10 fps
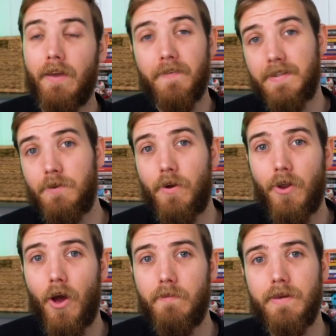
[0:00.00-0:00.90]
If it's your own
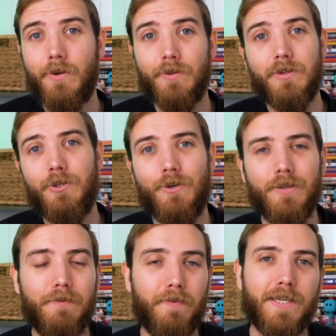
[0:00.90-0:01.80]
home, you can also choose
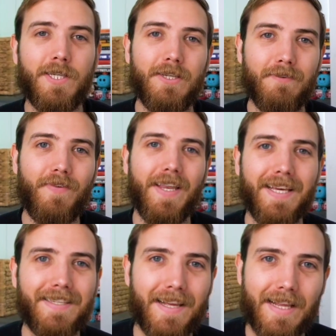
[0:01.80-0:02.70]
the fixtures and
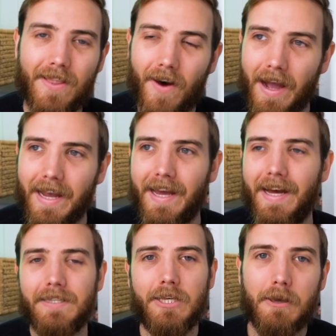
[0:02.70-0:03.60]
fittings that you like,
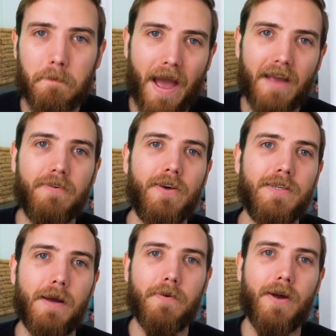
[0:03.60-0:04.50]
so you can pay for those
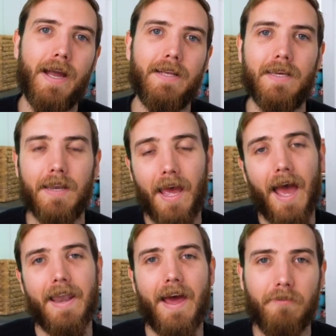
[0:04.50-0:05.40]
upgrades and
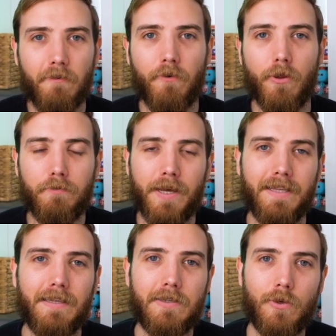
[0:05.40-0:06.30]
have the floor
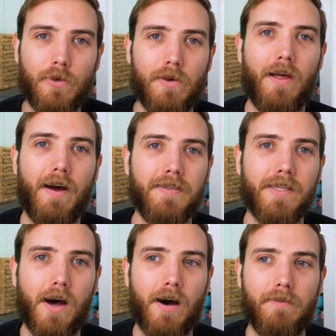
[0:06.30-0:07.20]
plan to suit your
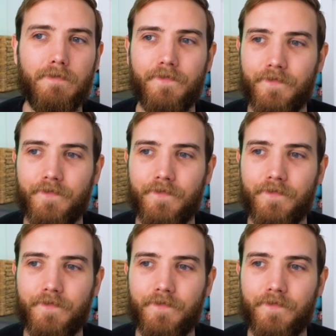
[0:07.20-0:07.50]
lifestyle.